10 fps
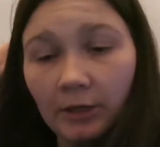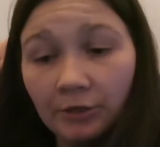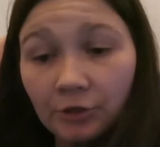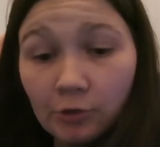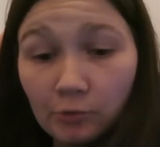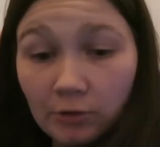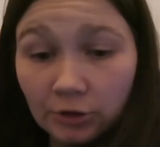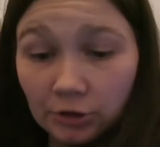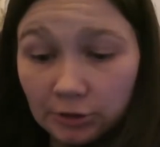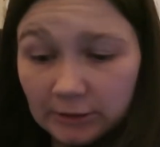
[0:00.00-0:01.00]
Oh, you know
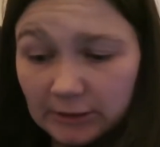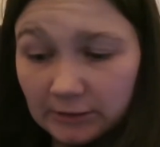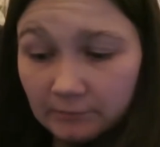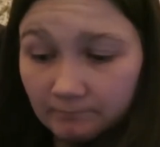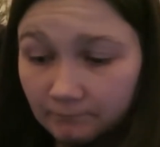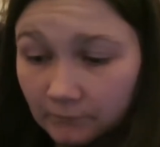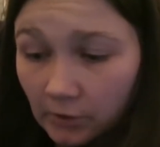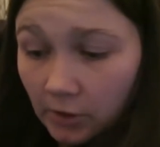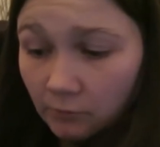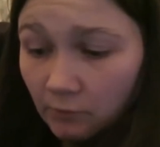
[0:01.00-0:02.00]
what, guys?
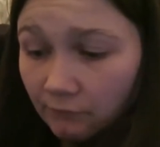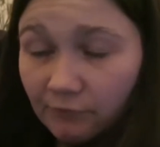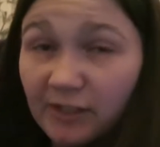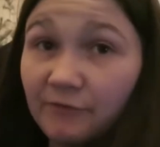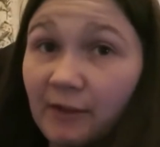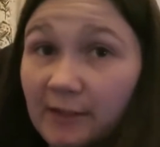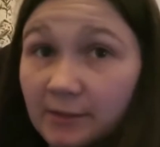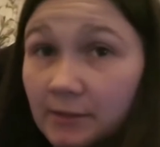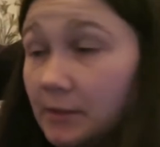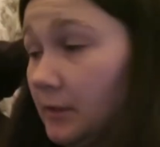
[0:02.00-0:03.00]
Time went really fast
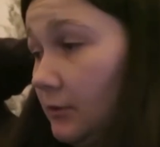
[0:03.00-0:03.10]
today.